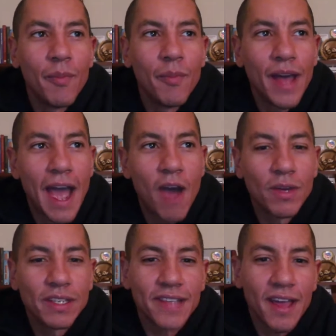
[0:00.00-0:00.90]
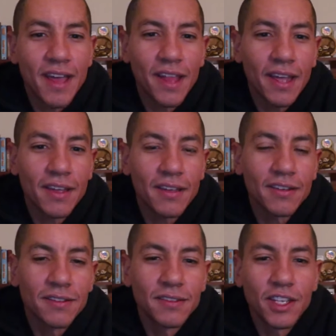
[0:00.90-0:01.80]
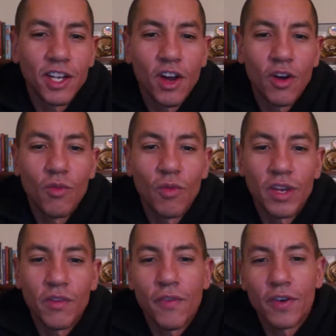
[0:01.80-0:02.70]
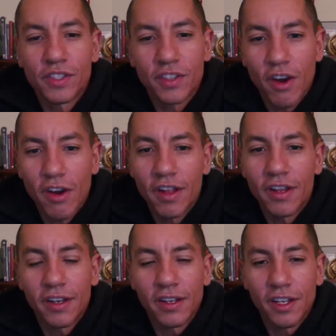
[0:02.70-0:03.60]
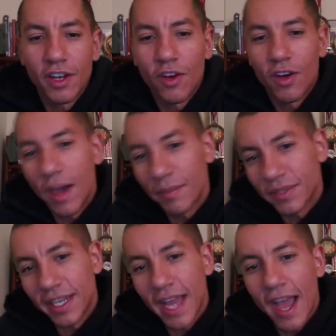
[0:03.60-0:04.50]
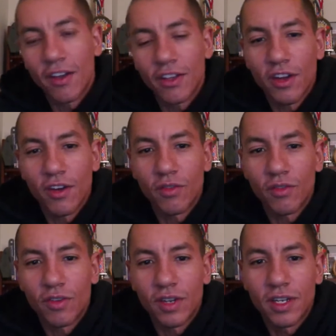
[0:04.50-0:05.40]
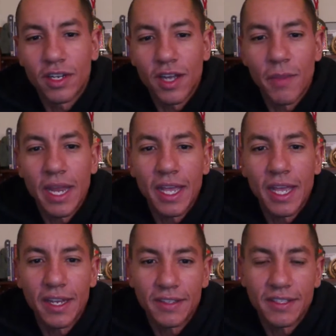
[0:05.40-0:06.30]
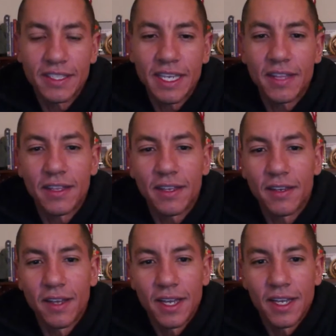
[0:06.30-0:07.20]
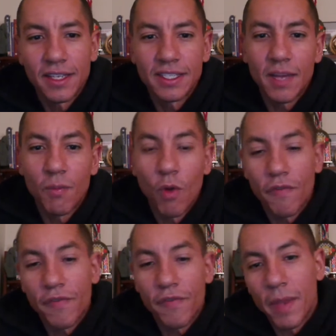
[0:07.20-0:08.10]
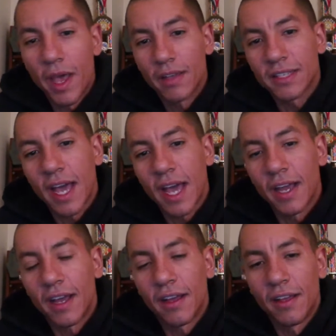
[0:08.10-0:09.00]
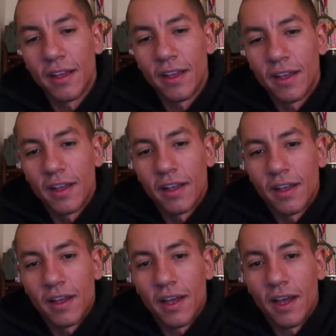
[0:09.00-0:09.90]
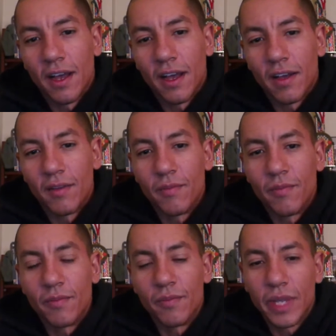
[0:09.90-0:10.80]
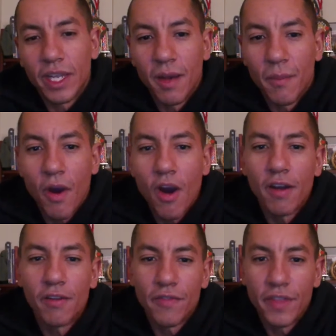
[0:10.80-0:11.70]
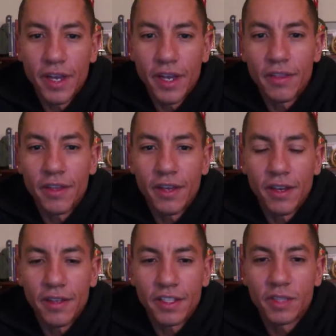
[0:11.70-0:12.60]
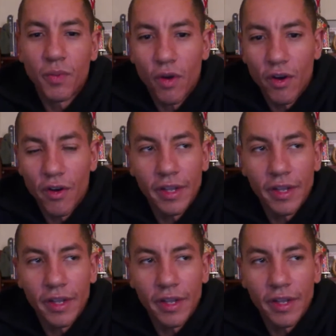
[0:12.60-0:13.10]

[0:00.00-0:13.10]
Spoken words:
How is that, like, you know, when you first started and, you know, up to now, you know, coming in and seeing more females kind of become part of the sport,